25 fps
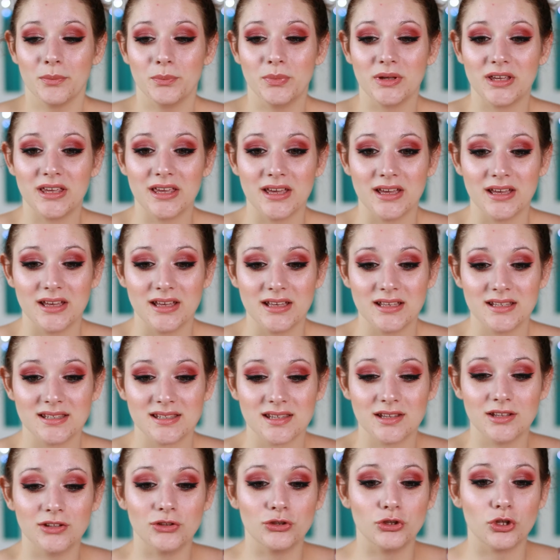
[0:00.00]

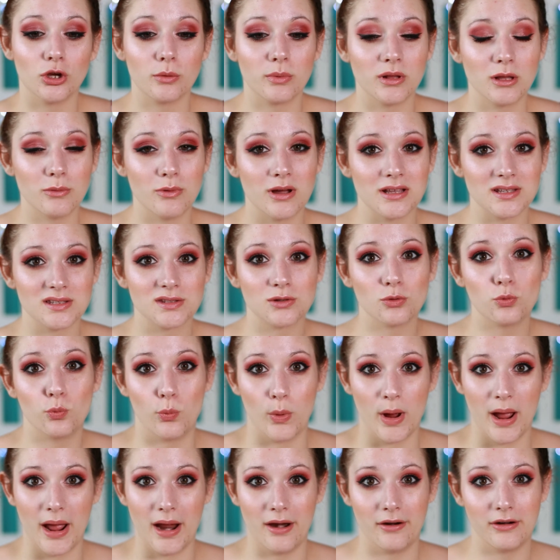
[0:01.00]
because nobody wants to
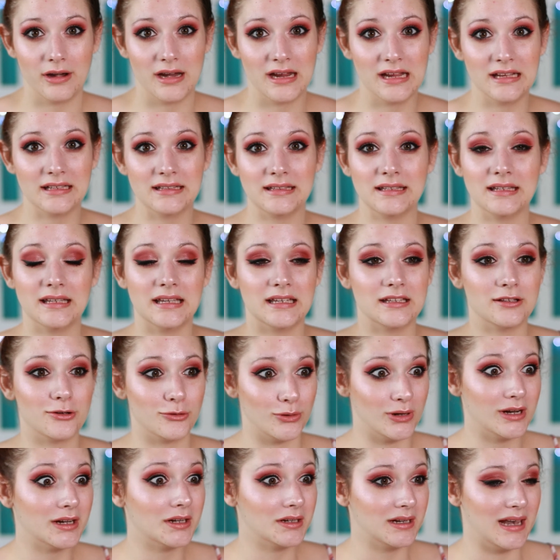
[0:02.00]
wear it in
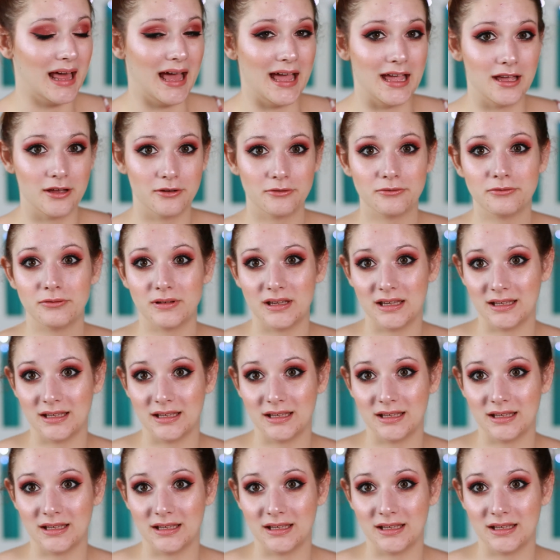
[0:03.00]
real life,